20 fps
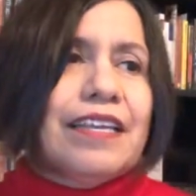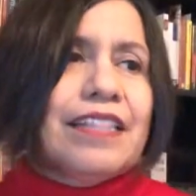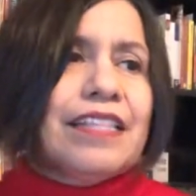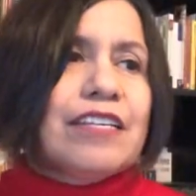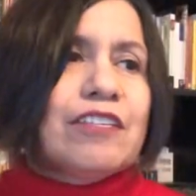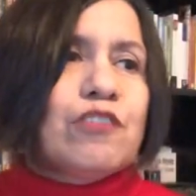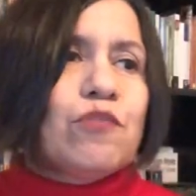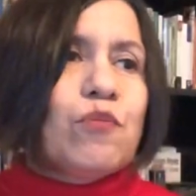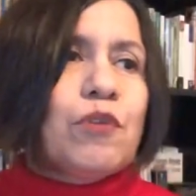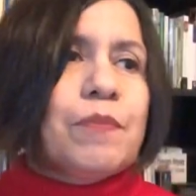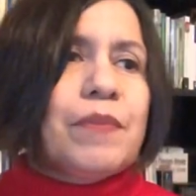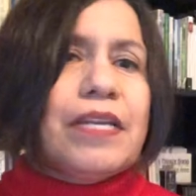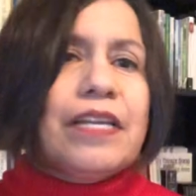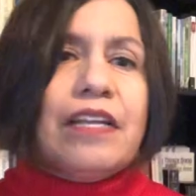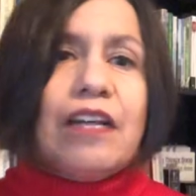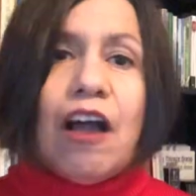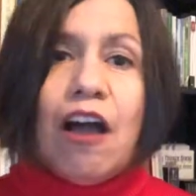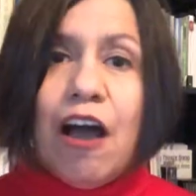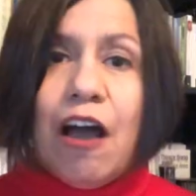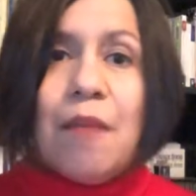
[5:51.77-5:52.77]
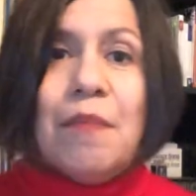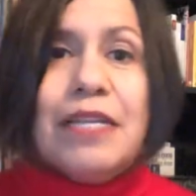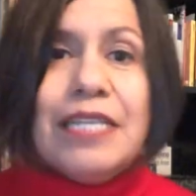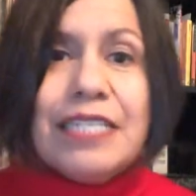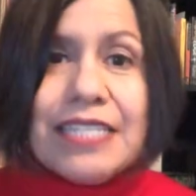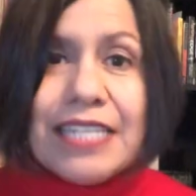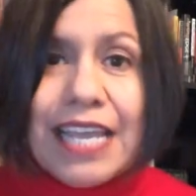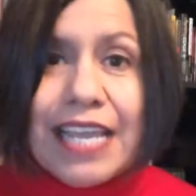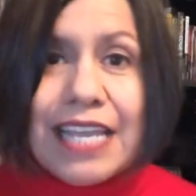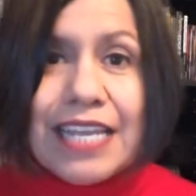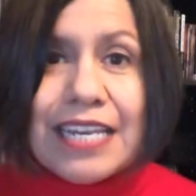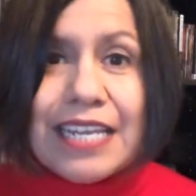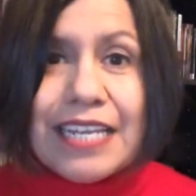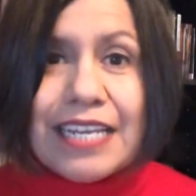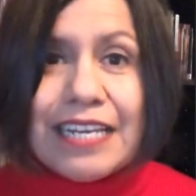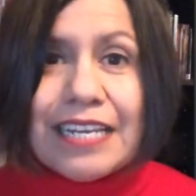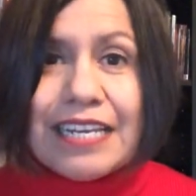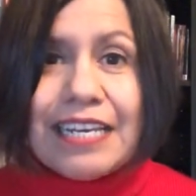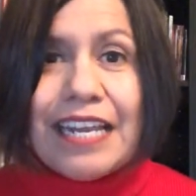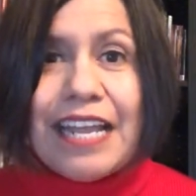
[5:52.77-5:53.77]
There's women
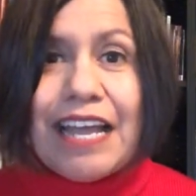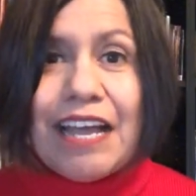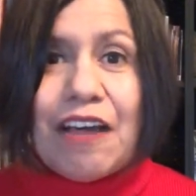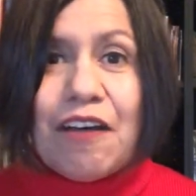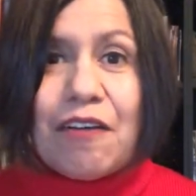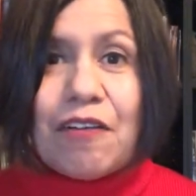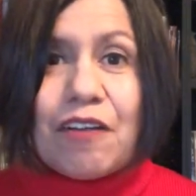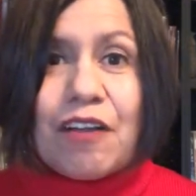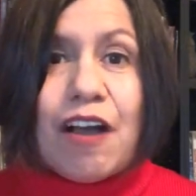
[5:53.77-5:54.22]
commentating now,